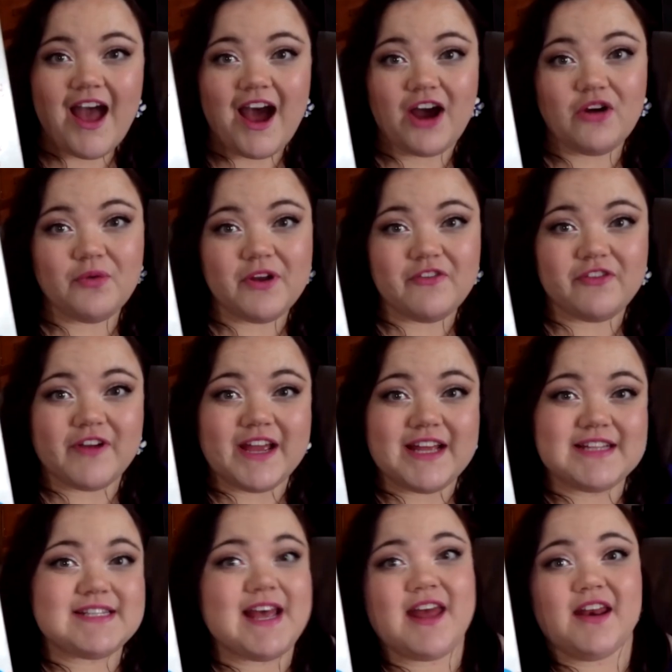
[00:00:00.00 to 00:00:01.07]
How to Win
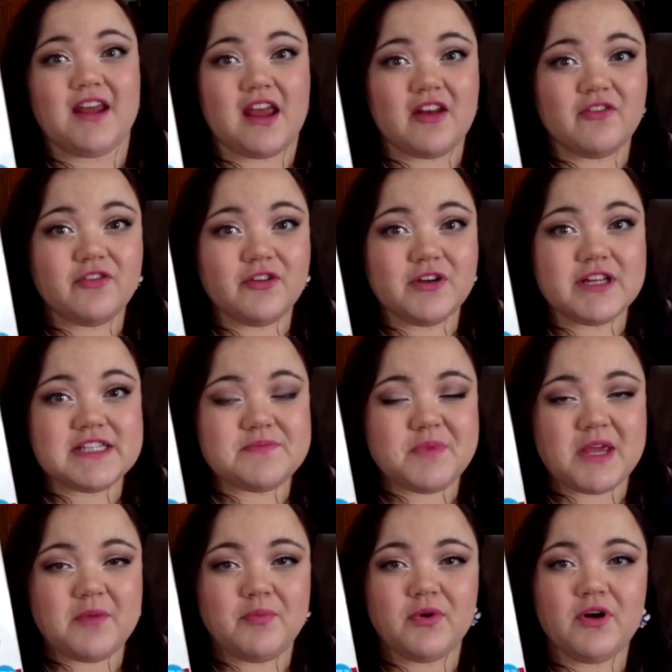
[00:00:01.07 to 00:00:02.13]
Friends and Influence
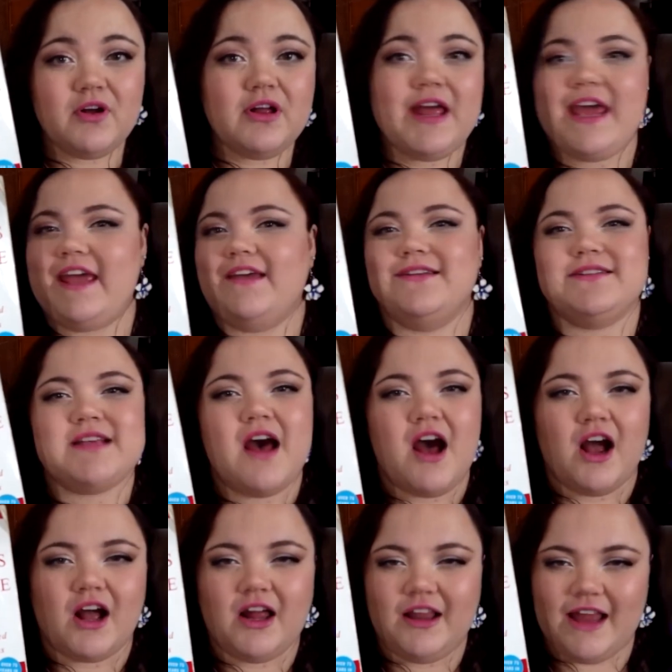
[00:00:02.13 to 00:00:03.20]
People is
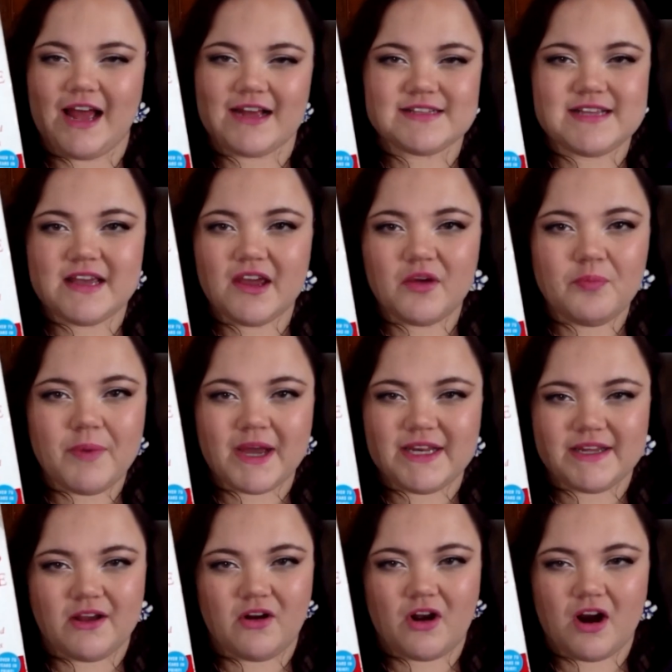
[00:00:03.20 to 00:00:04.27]
a classic by
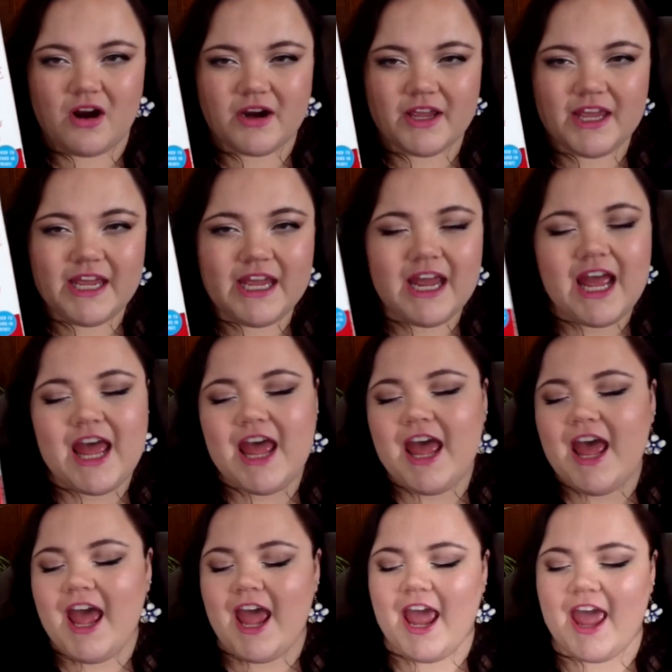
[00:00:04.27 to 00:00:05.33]
Dale Carnegie,
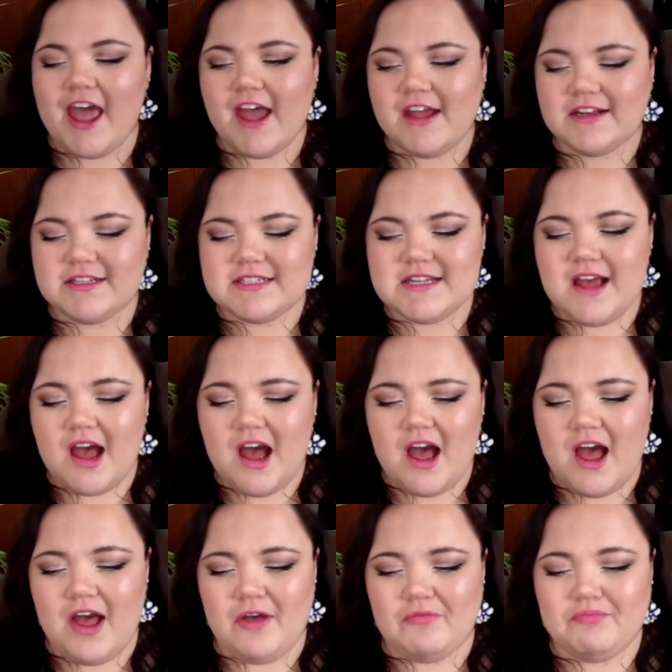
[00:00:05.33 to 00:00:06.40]
and
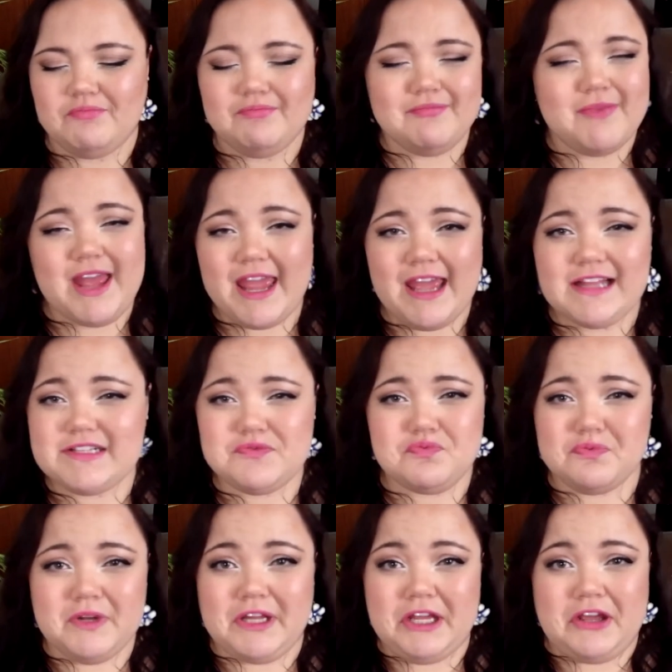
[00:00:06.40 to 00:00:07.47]
um,
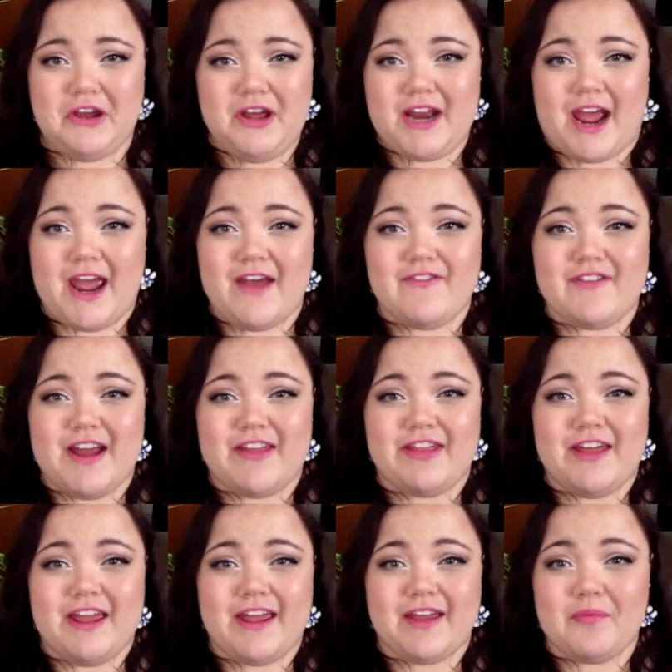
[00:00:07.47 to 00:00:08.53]
it's really good. I have
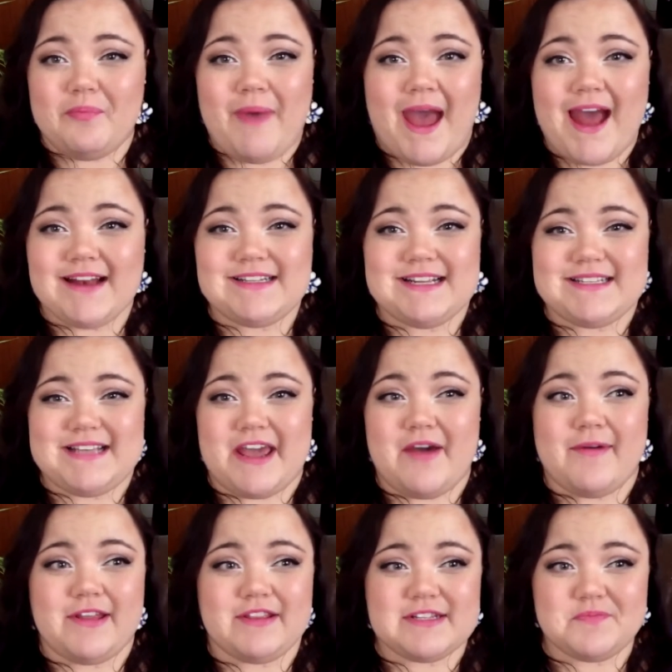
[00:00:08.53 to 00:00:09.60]
nothing bad to say
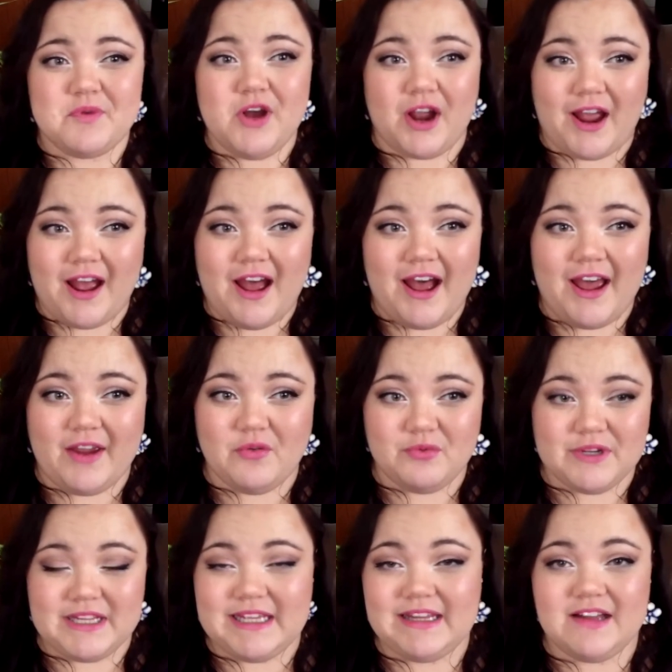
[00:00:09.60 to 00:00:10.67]
about this book. I
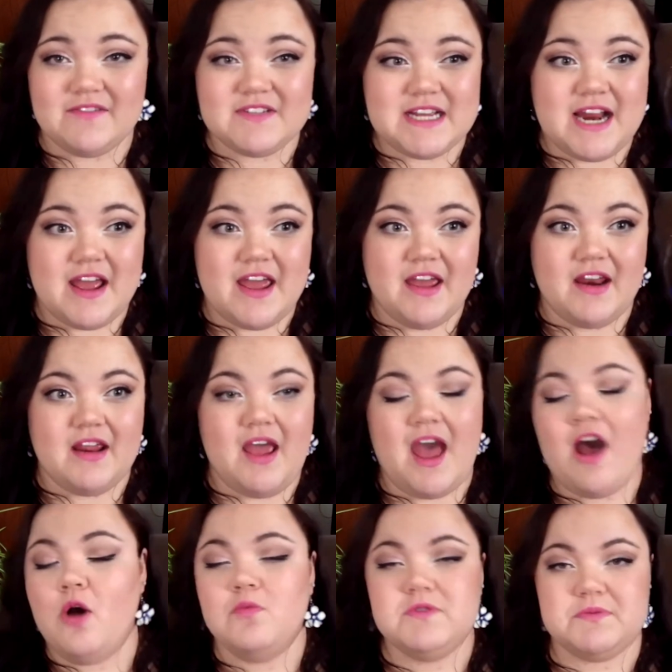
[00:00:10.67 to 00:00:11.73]
really loved it. It
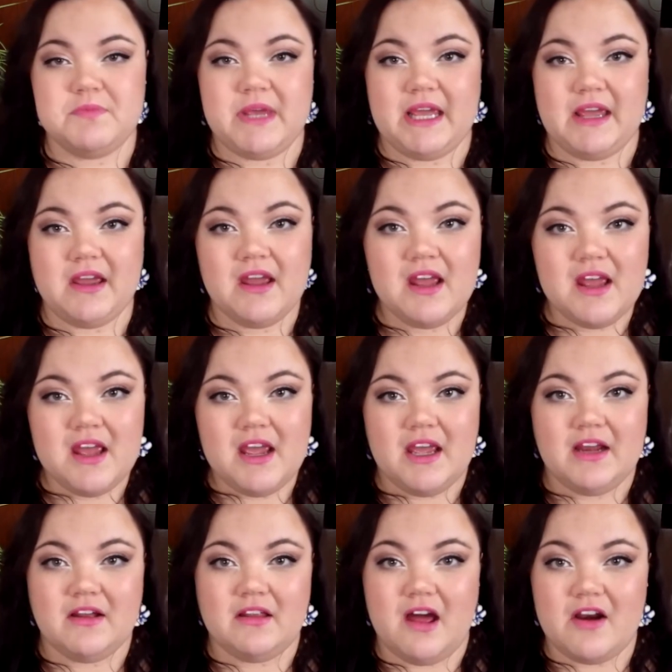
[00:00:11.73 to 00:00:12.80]
helped me
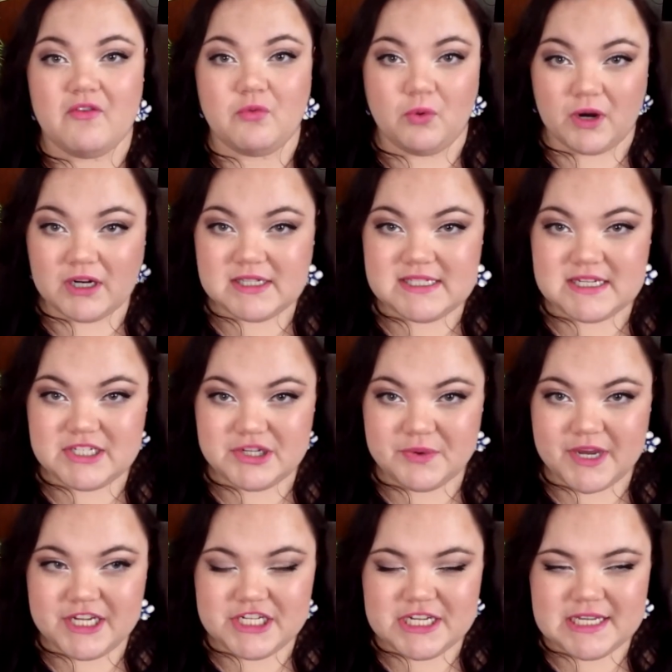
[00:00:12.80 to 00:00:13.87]
in a lot of work
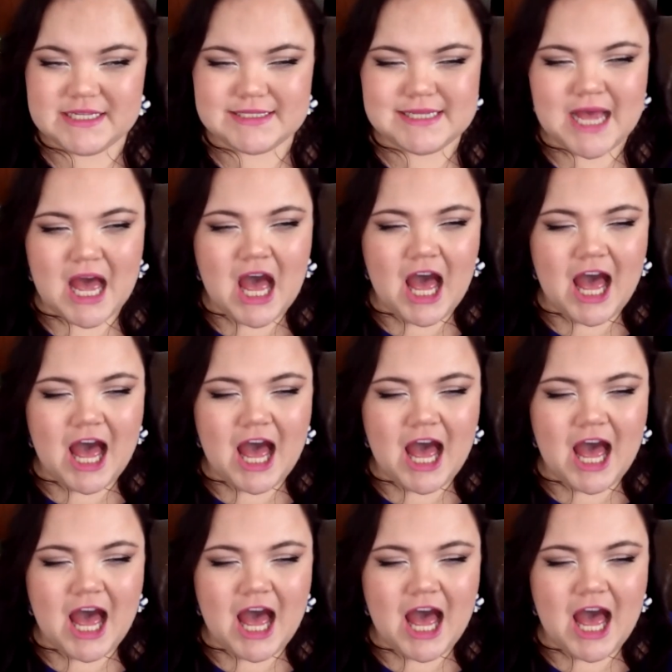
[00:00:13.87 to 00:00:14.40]
situations.